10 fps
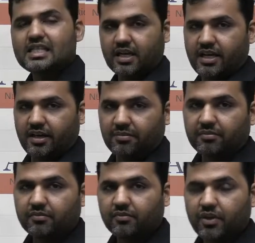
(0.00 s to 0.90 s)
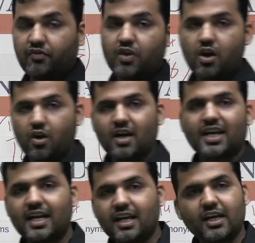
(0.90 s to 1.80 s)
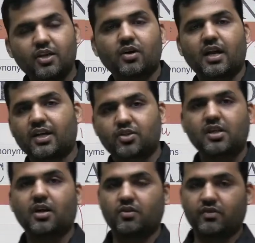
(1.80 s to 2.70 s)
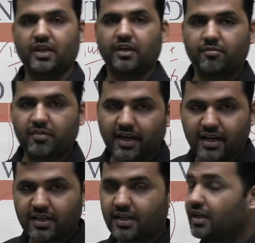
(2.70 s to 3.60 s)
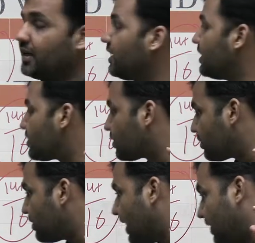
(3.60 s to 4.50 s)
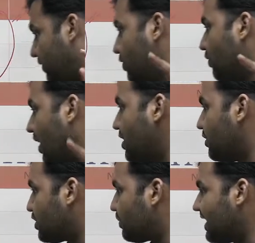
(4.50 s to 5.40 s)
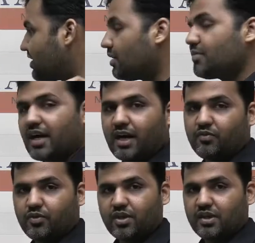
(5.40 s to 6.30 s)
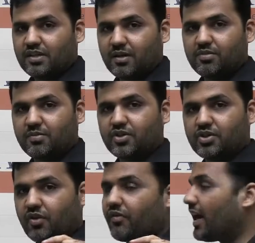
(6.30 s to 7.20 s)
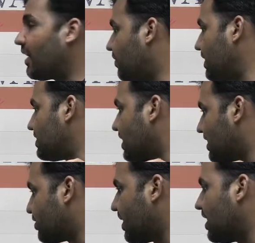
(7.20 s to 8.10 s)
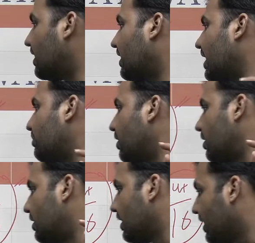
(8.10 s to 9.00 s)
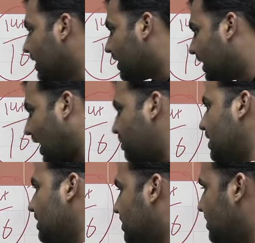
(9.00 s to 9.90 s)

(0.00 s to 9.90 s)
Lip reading: in the game. If you are not getting it, you are actually out of the game, right? So if you want to spend some time for your exam preparation of IIFT, start spending time on cramming